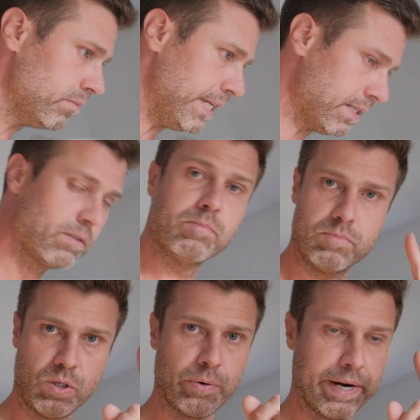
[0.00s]
yes,
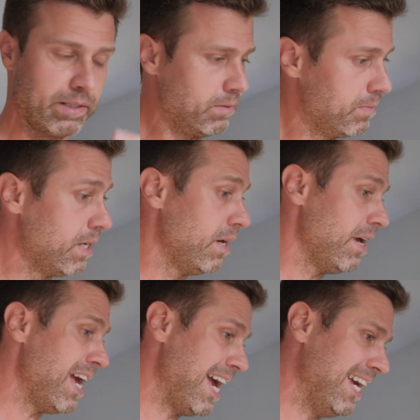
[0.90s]
correct,
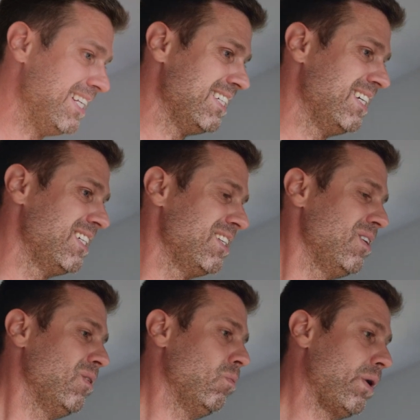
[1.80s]
and
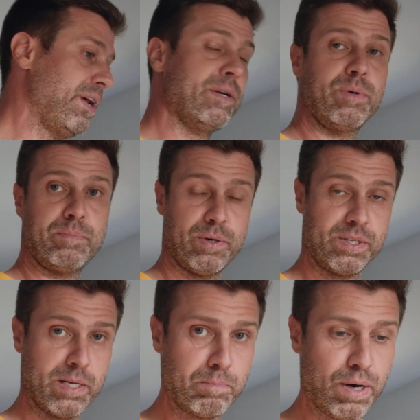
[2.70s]

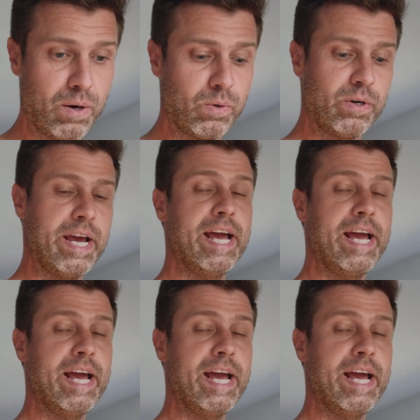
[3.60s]
100% power